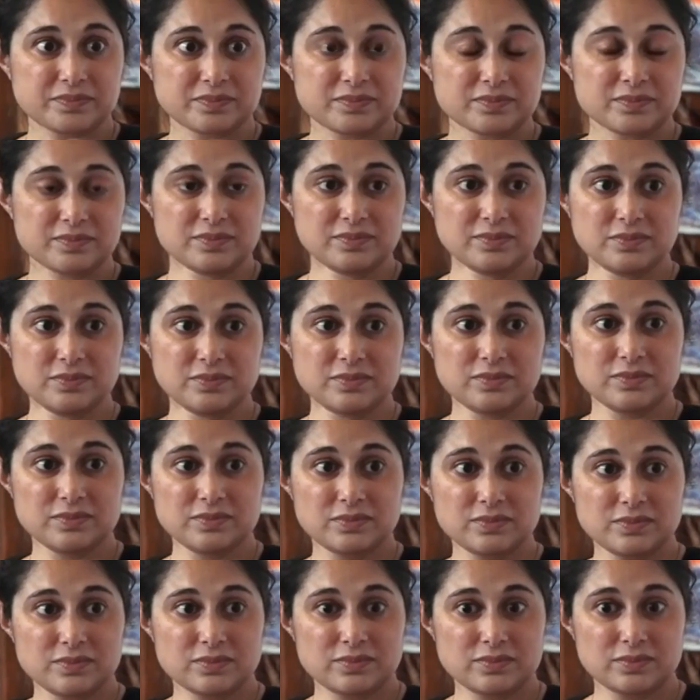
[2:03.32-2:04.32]

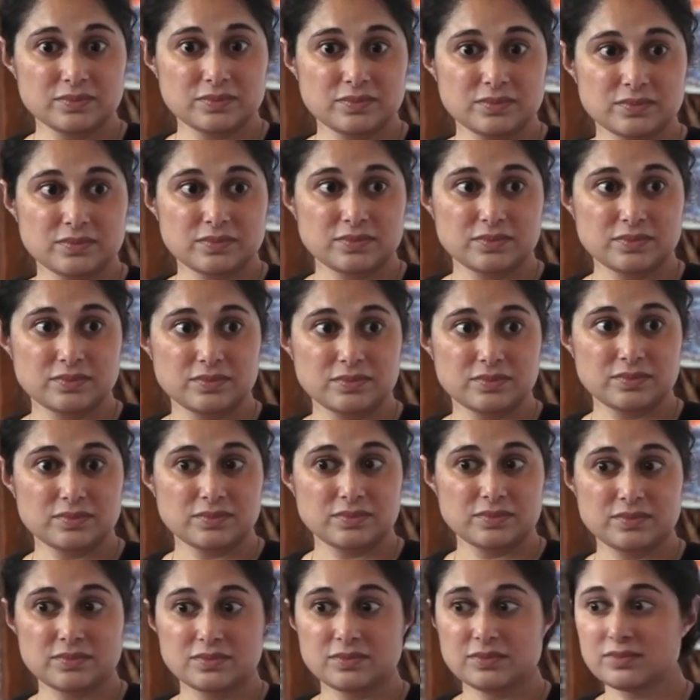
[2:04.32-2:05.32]

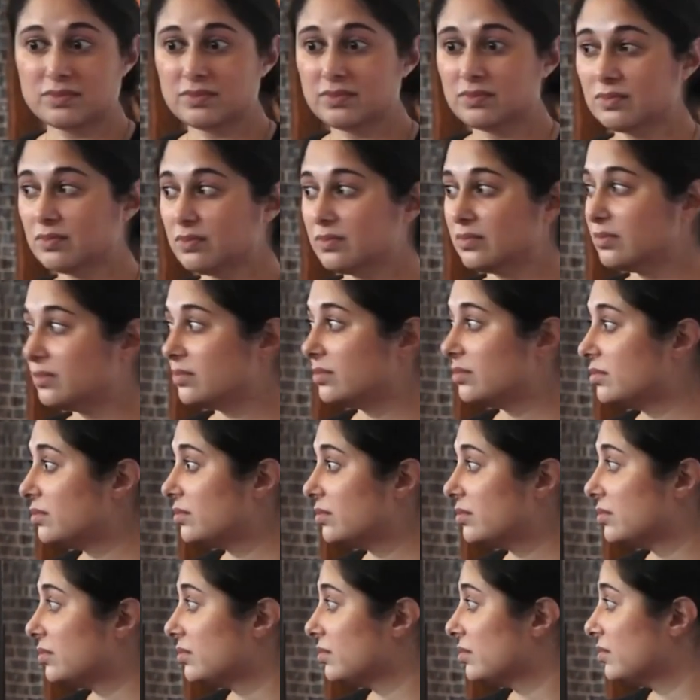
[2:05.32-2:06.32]

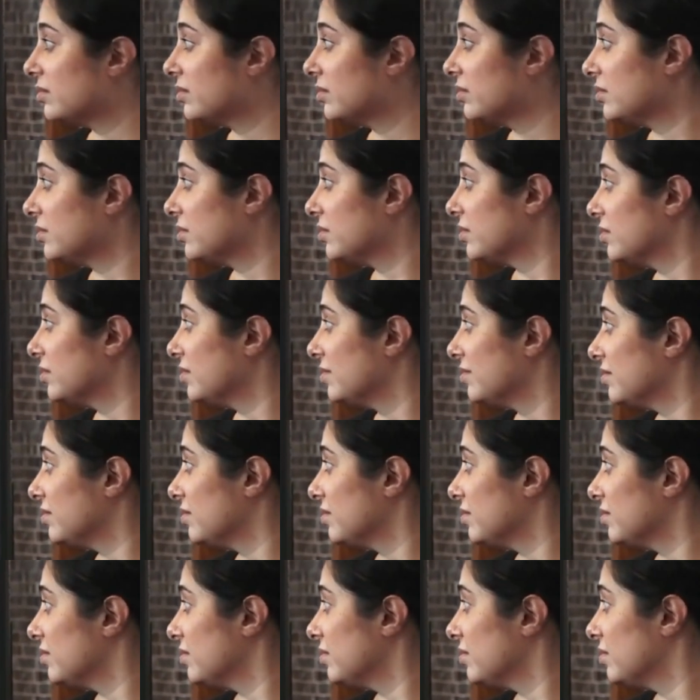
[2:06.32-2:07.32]

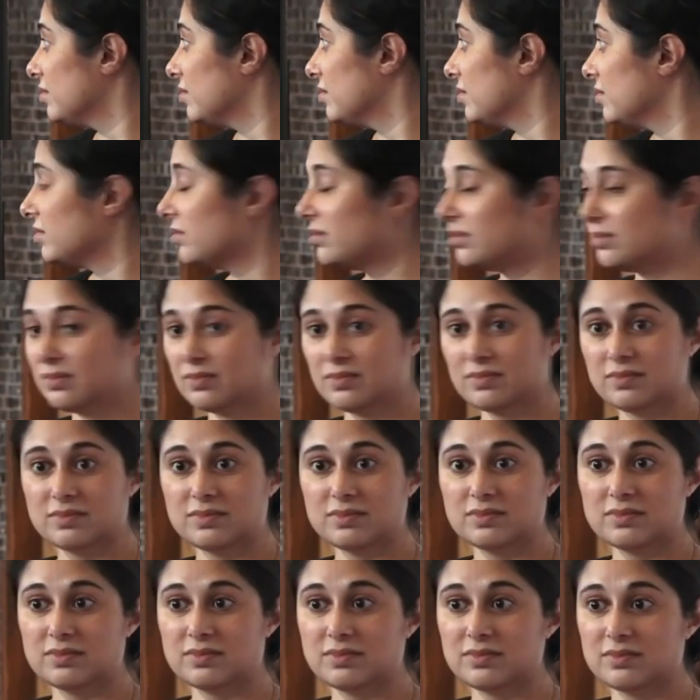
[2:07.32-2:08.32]

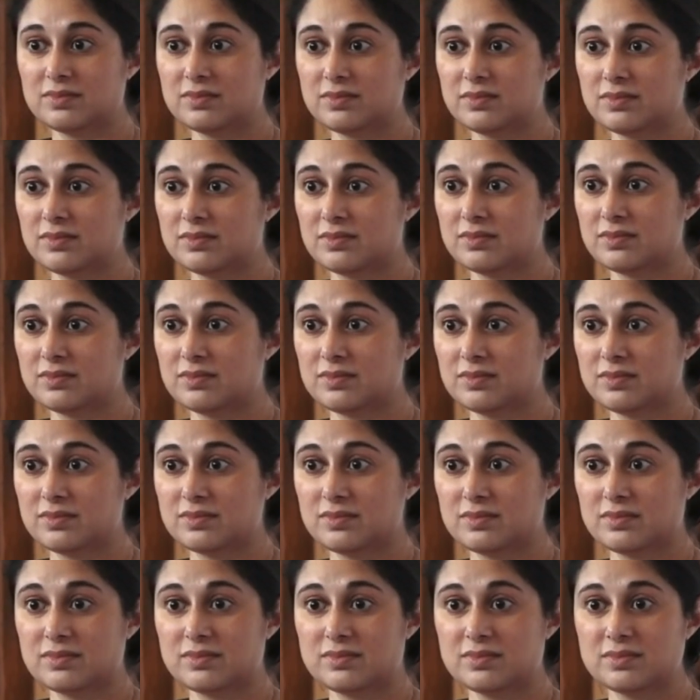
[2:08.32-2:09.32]

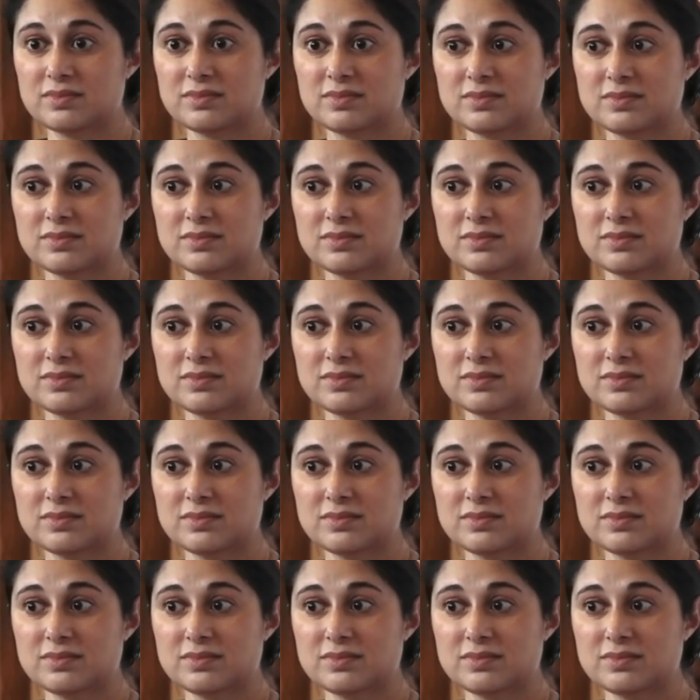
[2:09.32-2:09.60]
(not speaking)